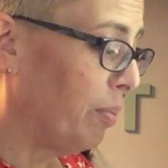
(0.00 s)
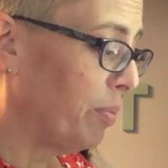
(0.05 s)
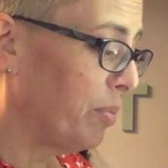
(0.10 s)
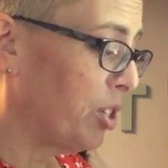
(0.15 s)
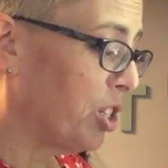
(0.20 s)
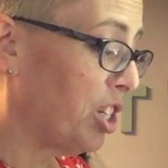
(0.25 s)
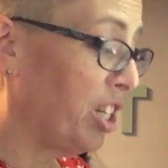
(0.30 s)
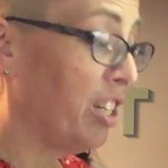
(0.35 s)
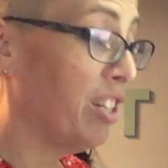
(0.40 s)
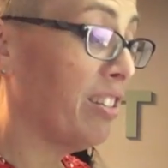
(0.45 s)

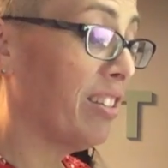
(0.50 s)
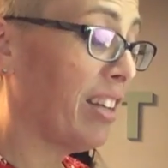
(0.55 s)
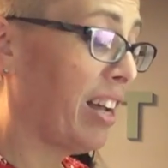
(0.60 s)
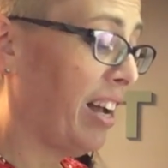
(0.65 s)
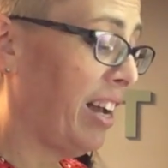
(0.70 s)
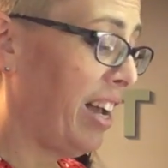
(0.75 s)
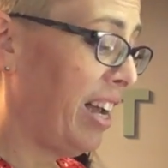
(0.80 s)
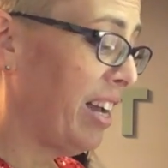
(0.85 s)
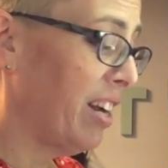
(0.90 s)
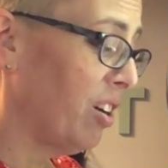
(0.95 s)
she just got
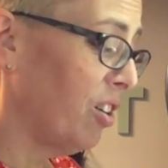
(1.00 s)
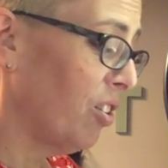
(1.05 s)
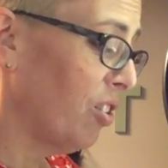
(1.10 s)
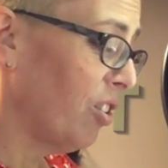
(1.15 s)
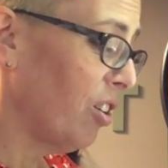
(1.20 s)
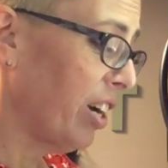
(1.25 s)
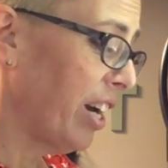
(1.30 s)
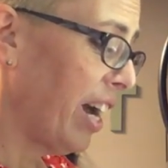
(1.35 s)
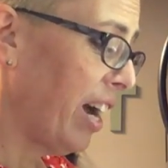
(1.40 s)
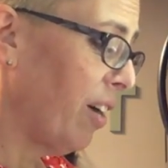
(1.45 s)
egg on
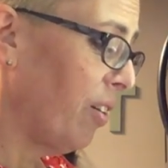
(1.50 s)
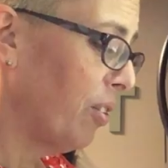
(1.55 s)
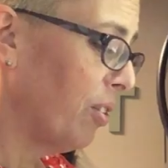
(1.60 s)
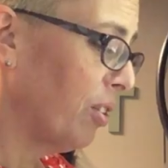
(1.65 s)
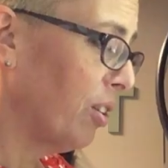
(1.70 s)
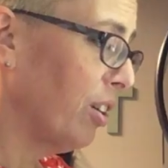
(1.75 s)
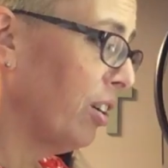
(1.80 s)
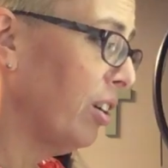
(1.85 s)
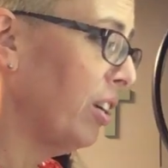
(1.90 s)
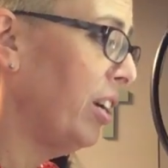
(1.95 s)
her
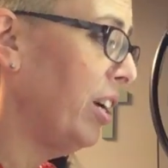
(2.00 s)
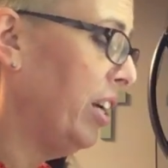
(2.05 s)
counter.